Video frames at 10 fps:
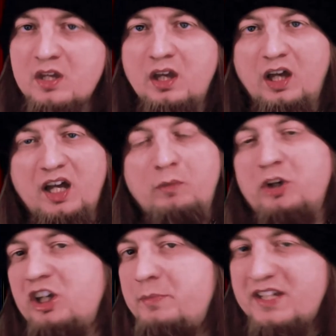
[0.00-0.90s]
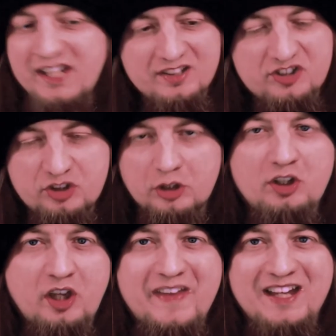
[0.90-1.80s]
uh, we're going to be getting started
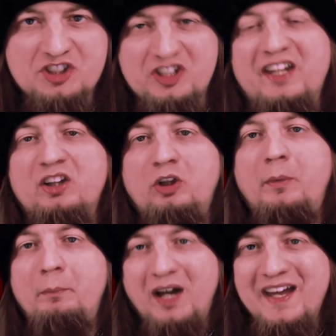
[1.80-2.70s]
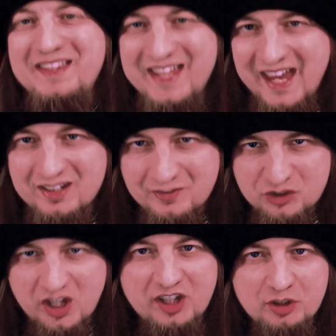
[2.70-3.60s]
on that channel by the end of
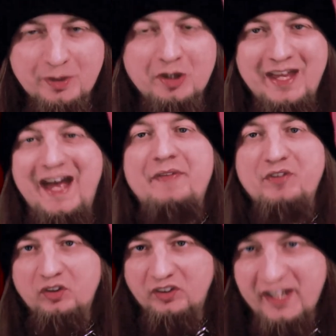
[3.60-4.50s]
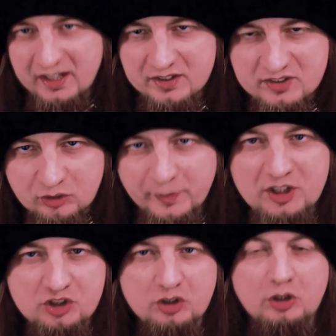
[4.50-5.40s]
January at the latest, so make
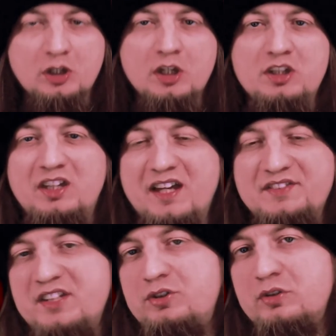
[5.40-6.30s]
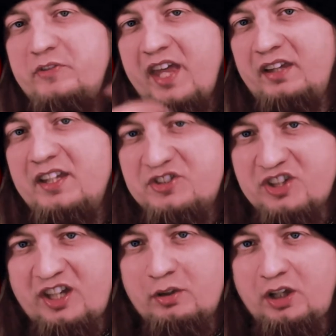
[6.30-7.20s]
sure you guys stay tuned for that. Let's
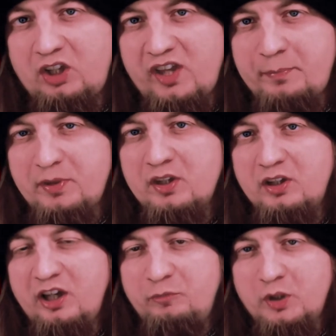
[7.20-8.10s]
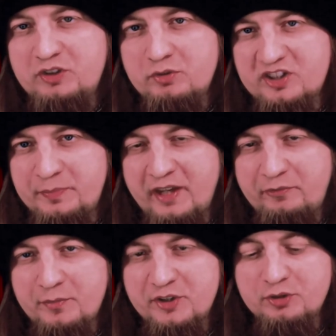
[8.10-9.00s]
check out a clip of what to expect
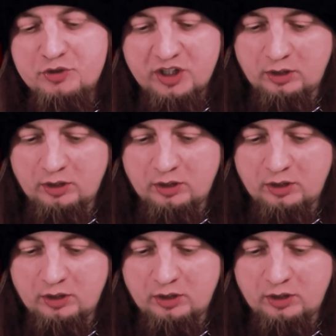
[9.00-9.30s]
from the new channel.